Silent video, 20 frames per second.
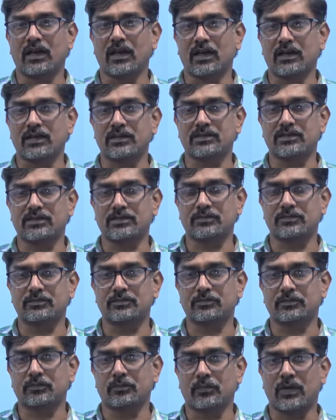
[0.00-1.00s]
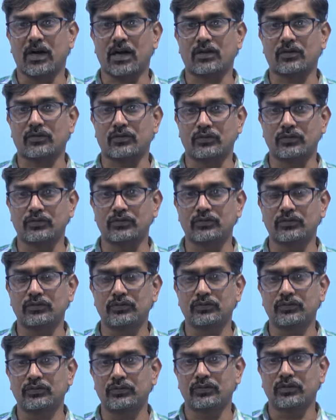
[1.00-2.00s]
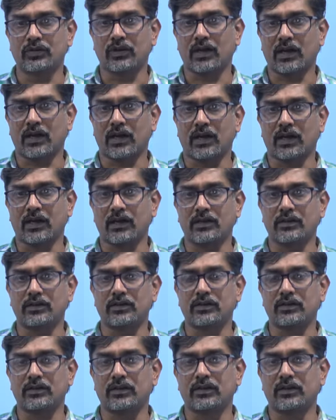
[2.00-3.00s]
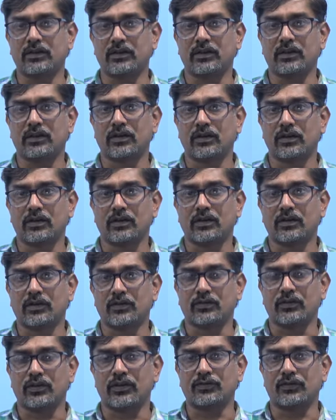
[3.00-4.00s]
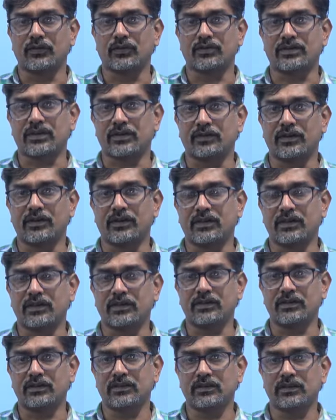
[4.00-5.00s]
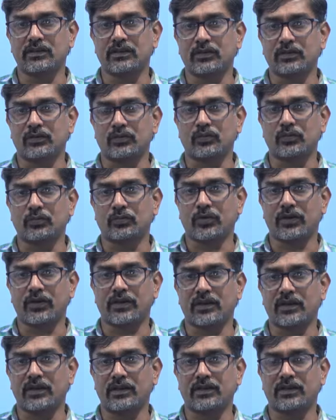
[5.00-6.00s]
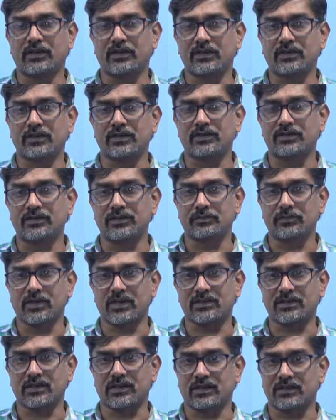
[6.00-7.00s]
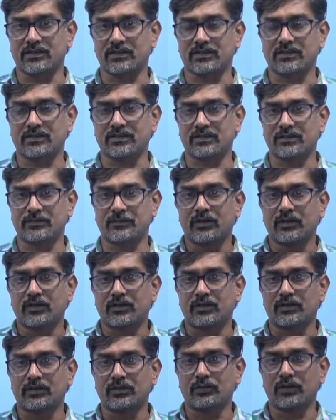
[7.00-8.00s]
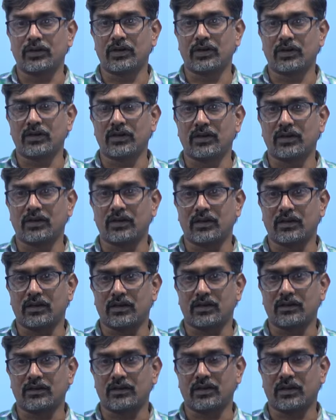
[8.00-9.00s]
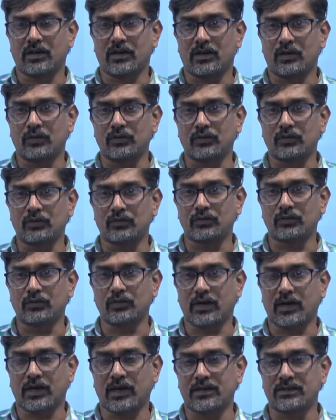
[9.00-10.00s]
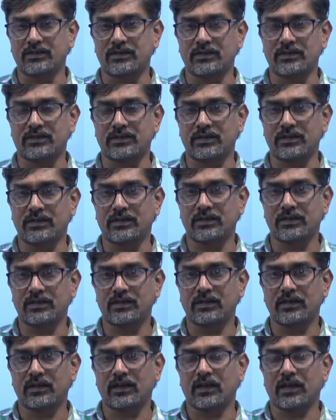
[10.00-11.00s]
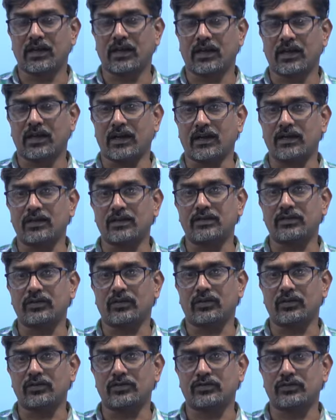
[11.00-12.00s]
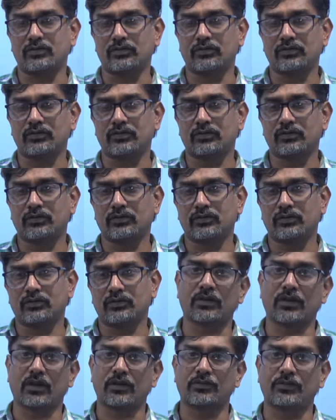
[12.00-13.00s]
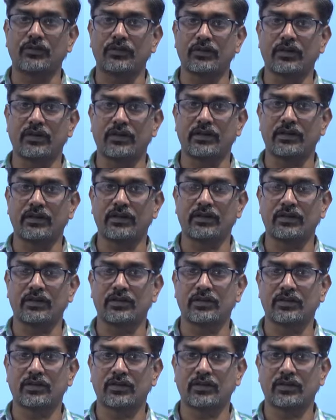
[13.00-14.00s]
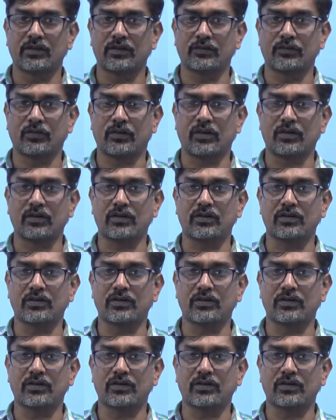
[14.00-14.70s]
S Mark II and 2470 2.8 G master lens. You will learn how to adjust it and also configure it for